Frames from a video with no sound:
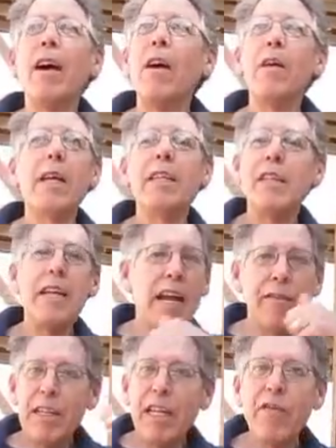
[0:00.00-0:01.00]

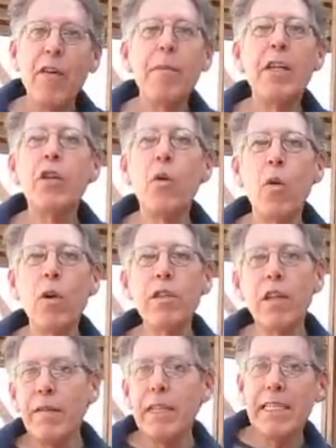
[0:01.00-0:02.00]
everything from the
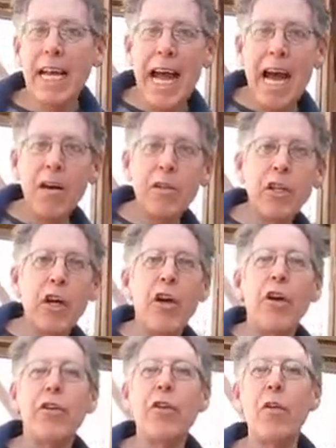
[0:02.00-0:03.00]
doors on this house
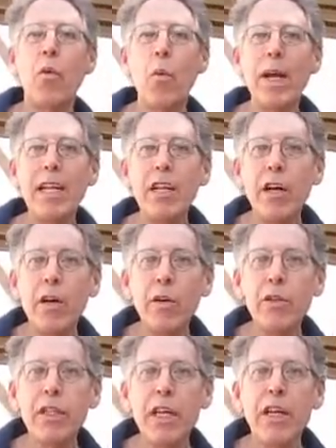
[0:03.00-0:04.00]
to the
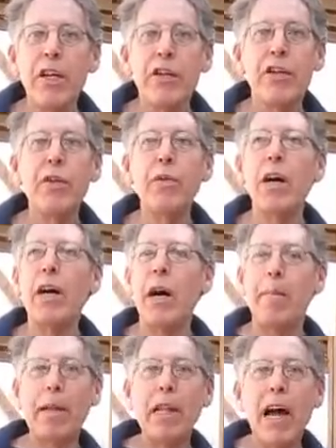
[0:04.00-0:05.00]
windows to
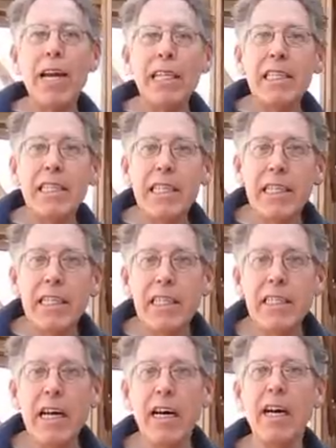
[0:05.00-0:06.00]

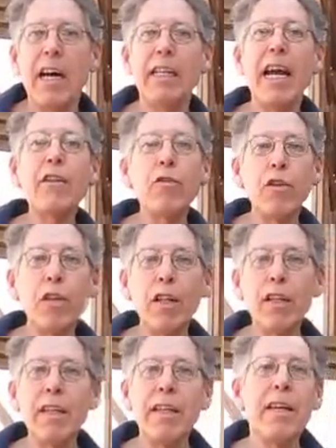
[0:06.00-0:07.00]
appliances,
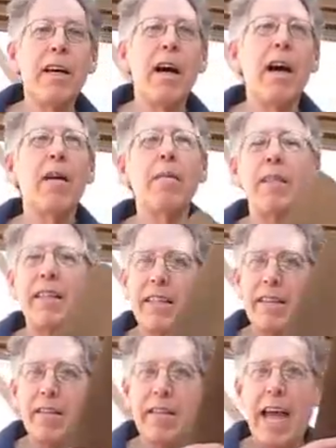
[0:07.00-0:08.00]
electrical,
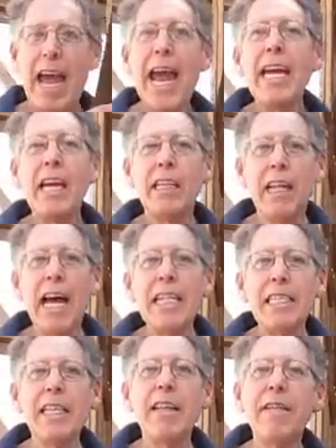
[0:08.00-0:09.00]
the hanging
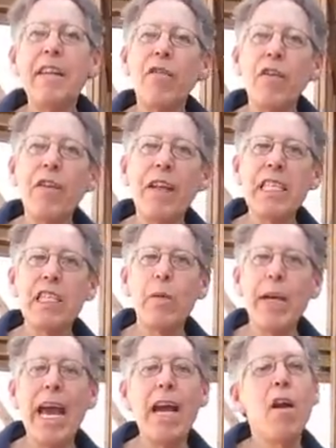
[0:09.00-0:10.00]
lights and the different things that
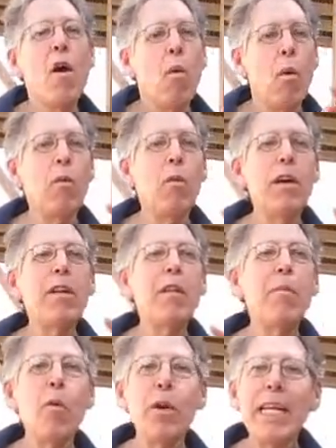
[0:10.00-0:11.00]
we had. One of
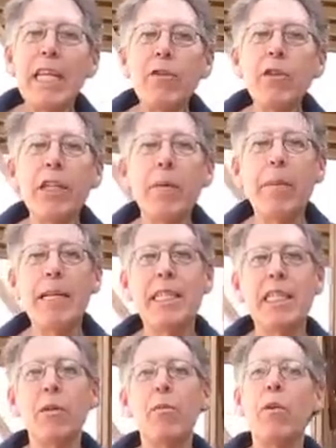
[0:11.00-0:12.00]
the more interesting
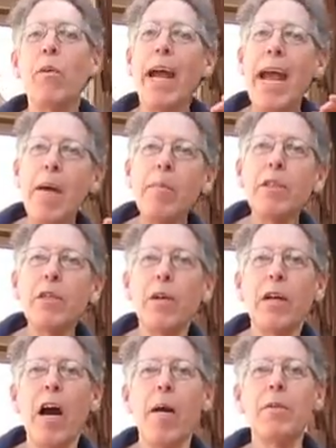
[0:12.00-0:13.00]
pieces that we were able to
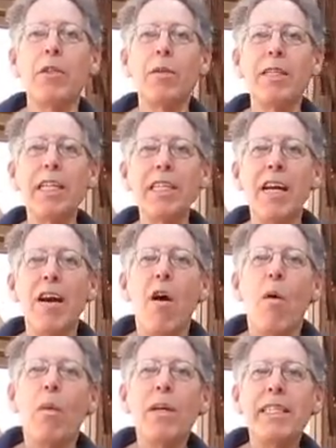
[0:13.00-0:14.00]
accomplish with this
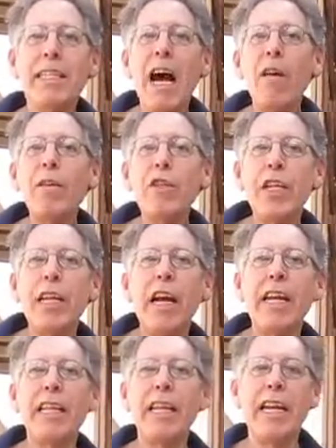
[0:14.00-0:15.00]
was salvaging
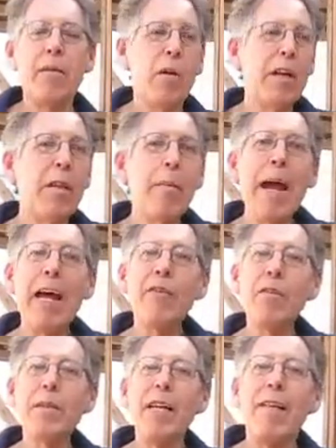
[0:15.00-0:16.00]
in one of the
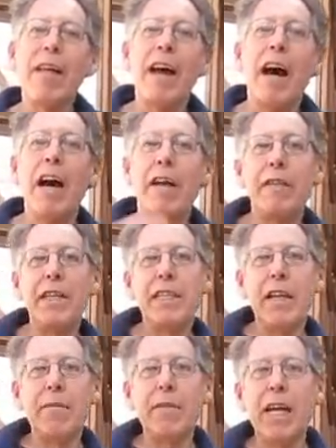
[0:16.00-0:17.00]
bathrooms
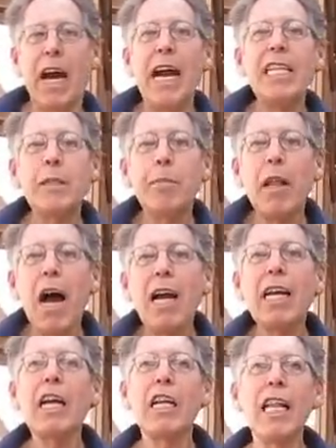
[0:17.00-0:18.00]
these ice
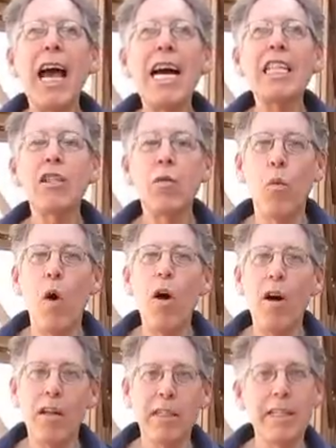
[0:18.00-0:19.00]
block glass
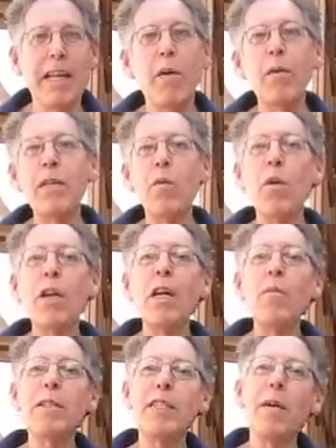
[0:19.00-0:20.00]
walls. Now, when you're
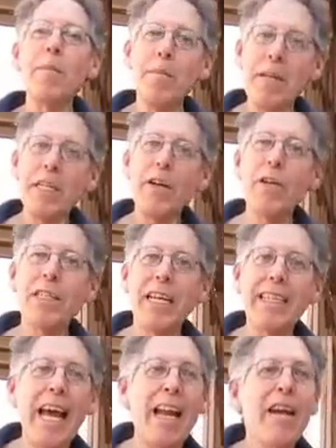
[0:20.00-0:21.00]
working with some materials
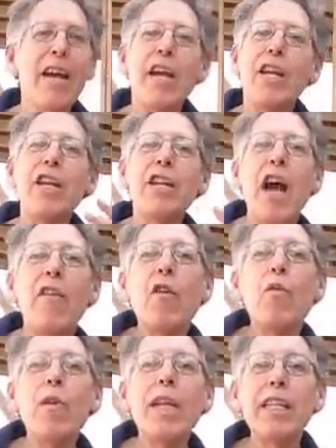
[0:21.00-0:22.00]
like that, you
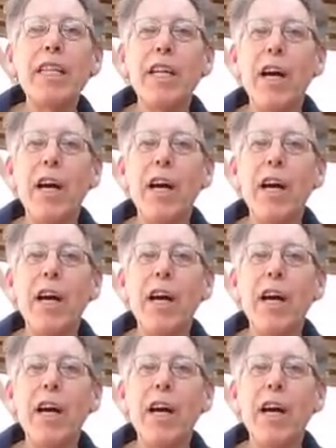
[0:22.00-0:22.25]
never really